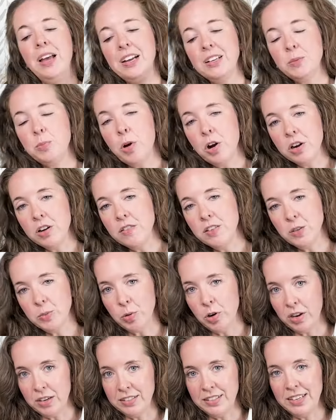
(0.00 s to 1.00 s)
As part of this
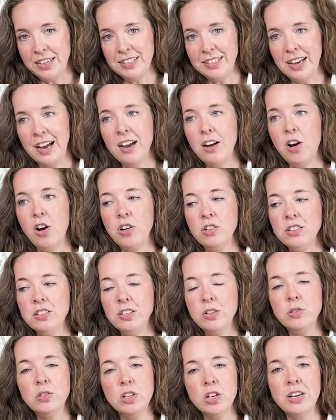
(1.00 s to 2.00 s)
process, I
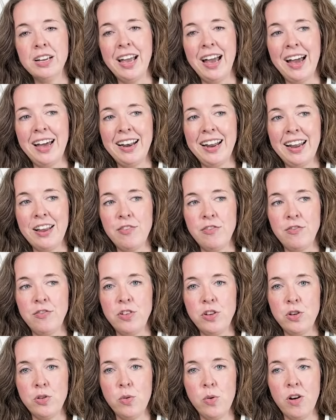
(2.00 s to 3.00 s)
also look at a
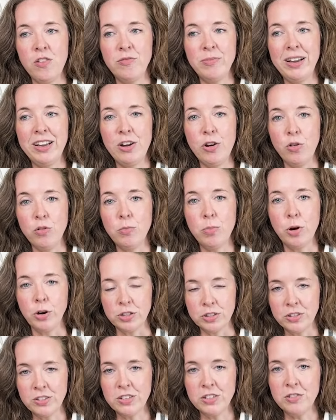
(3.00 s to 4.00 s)
few of my own
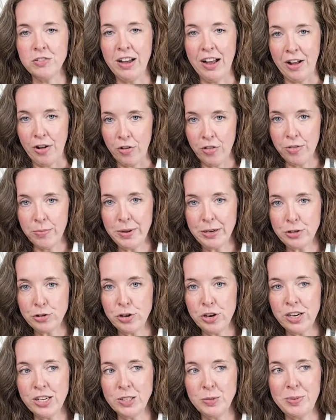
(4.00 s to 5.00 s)
personal health
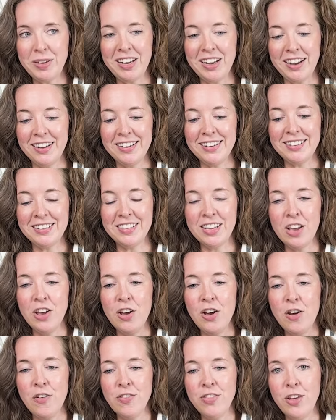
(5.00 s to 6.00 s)
metrics because
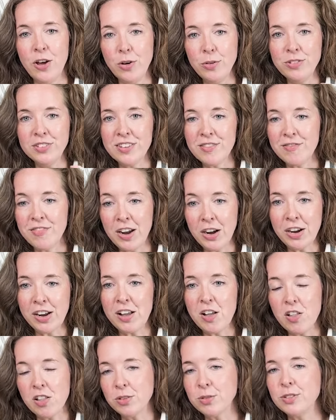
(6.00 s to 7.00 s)
those very
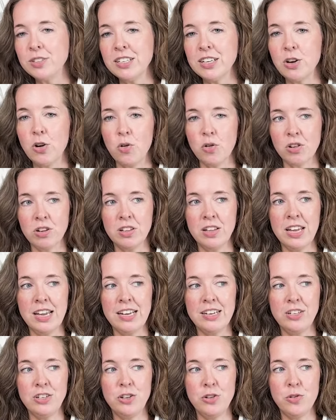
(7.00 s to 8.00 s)
closely
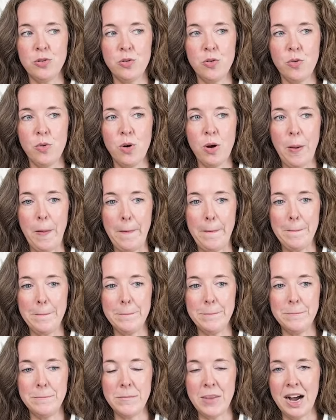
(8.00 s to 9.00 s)
correlate to
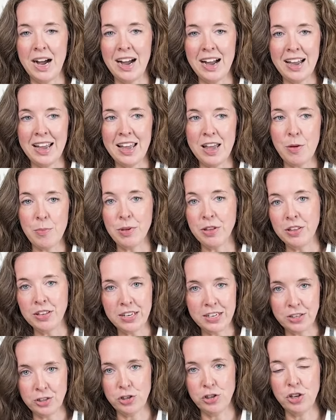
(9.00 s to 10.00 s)
my
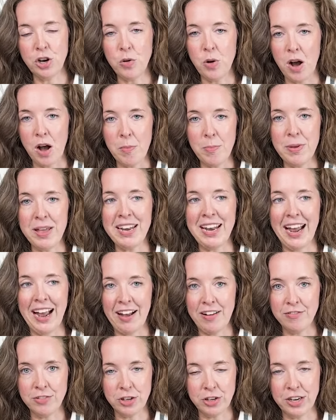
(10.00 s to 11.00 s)
ability to show up and
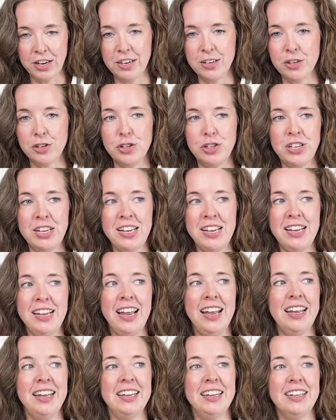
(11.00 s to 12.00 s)
have good energy
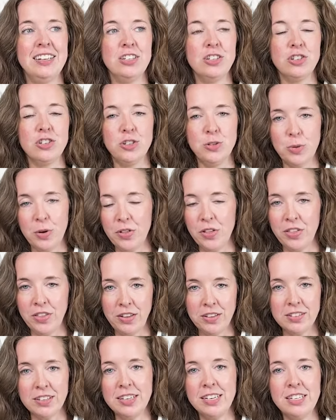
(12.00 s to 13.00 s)
and do all the
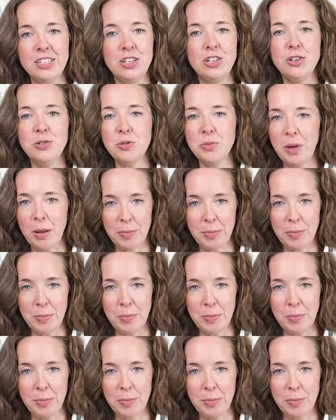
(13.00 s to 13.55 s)
things I need to do in my